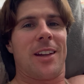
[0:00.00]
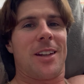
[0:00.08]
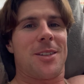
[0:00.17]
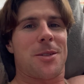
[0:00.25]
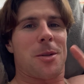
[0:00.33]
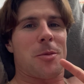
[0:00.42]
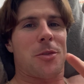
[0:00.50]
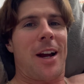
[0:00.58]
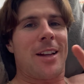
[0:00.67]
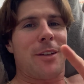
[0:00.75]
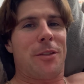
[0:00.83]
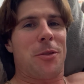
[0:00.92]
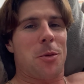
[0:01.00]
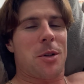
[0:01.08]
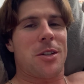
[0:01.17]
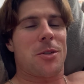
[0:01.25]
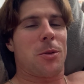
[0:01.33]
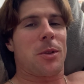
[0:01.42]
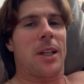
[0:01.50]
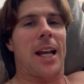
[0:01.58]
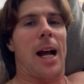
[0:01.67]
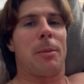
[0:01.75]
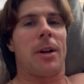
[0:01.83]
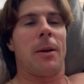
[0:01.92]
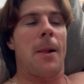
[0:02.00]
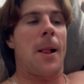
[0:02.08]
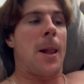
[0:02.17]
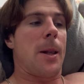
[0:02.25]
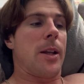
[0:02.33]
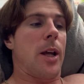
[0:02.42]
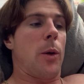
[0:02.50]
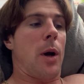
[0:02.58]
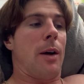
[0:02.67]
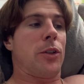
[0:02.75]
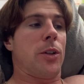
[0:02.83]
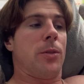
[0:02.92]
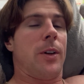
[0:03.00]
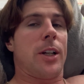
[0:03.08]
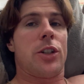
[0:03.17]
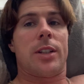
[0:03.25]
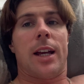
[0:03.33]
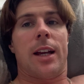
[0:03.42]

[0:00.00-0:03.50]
so I'm trying to focus on the camera. Now I've just finished